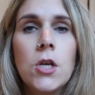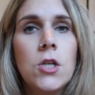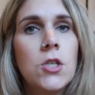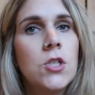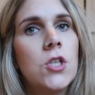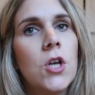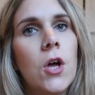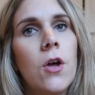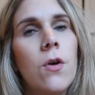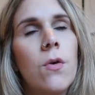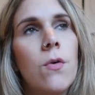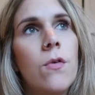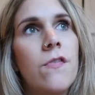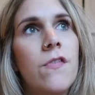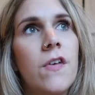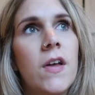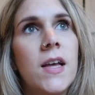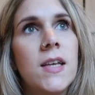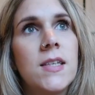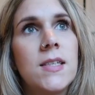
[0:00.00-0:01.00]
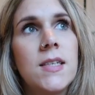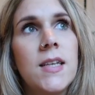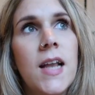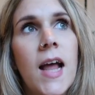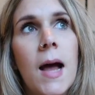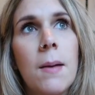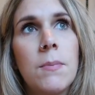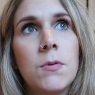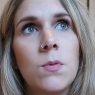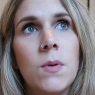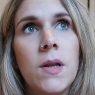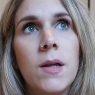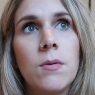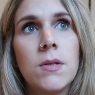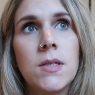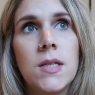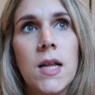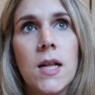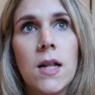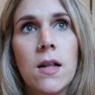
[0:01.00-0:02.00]
So for his naps when he
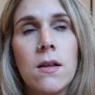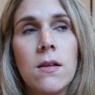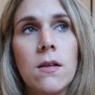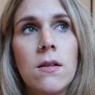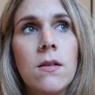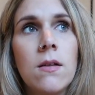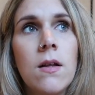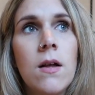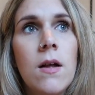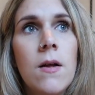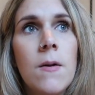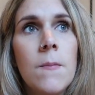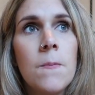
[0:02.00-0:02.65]
was little,